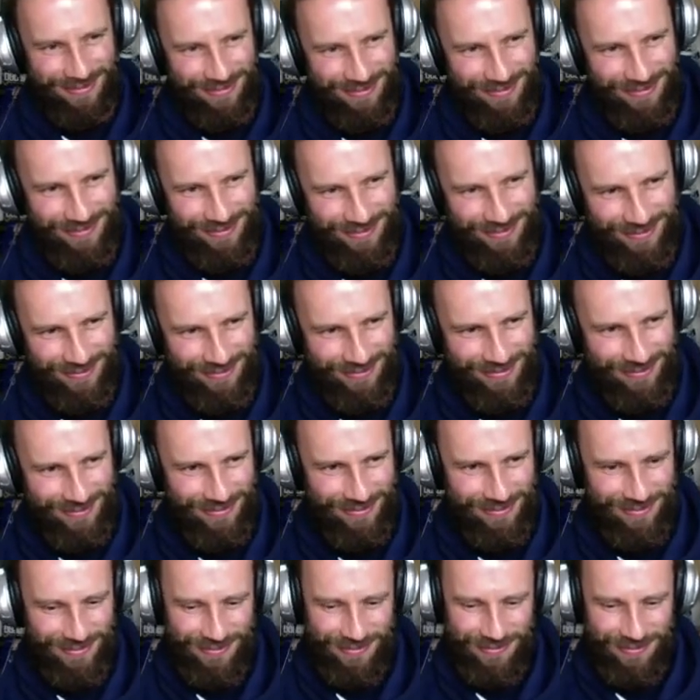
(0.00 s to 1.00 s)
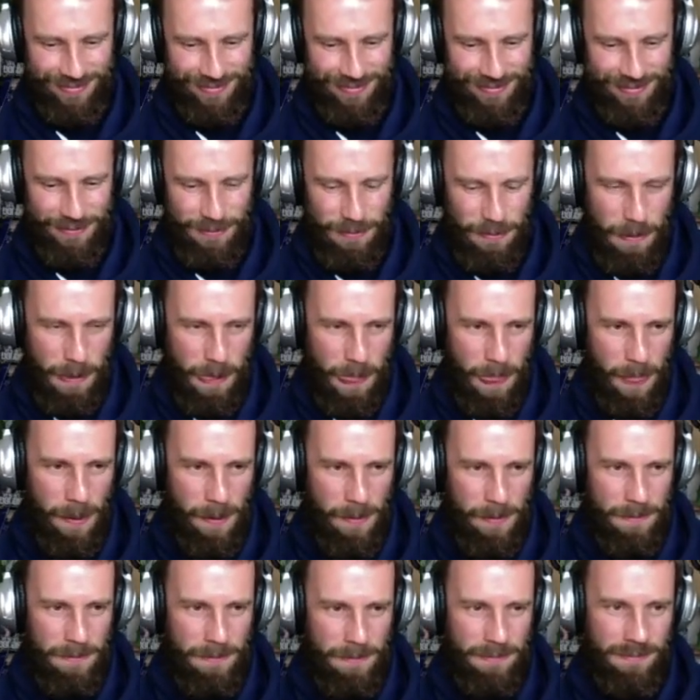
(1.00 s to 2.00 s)

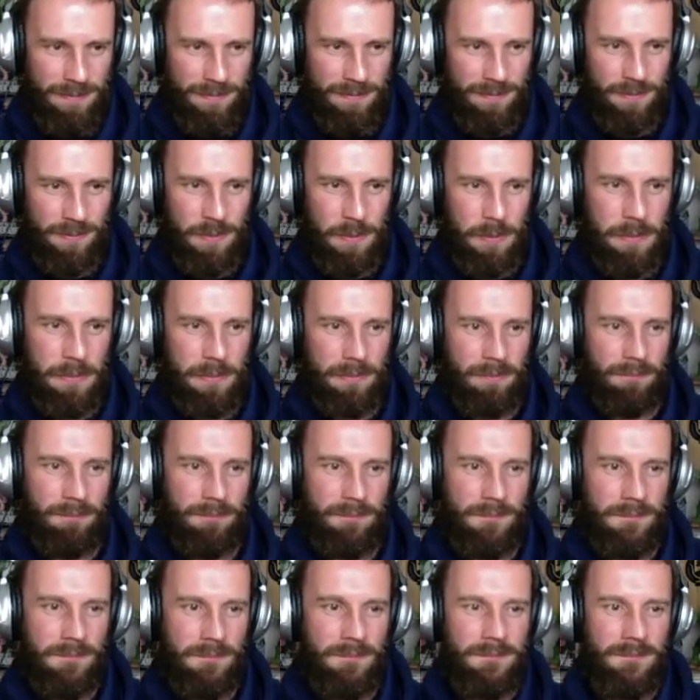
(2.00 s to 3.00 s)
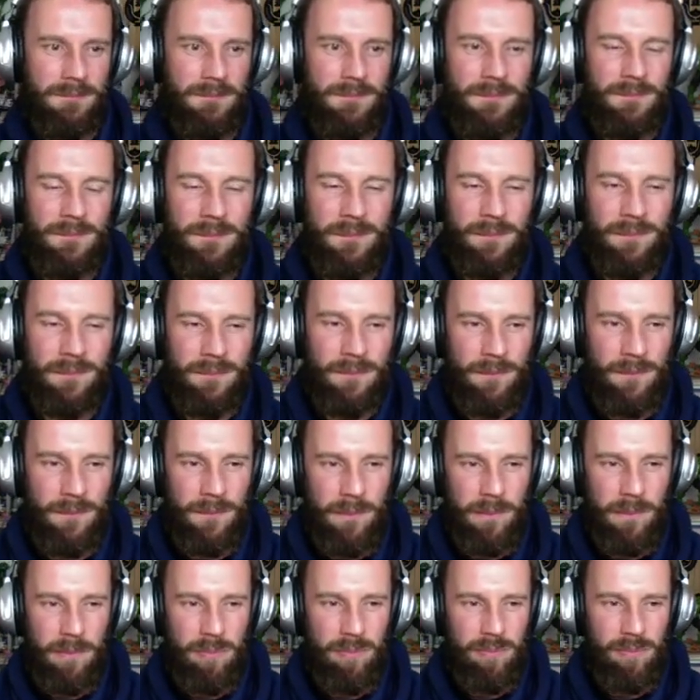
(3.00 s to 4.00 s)

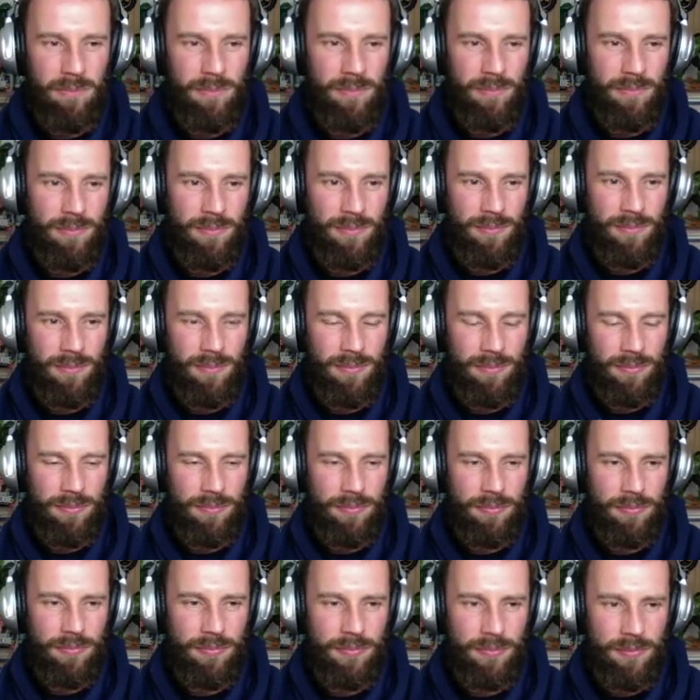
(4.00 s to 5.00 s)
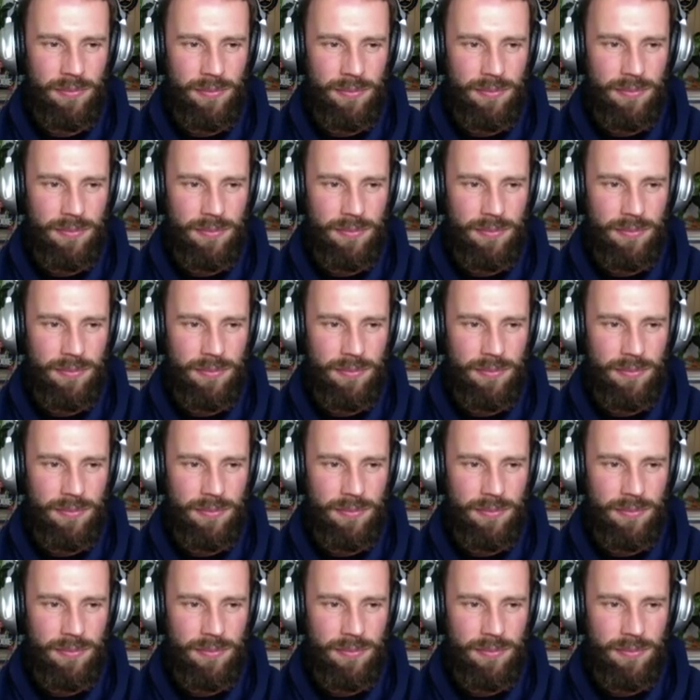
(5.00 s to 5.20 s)
(silent)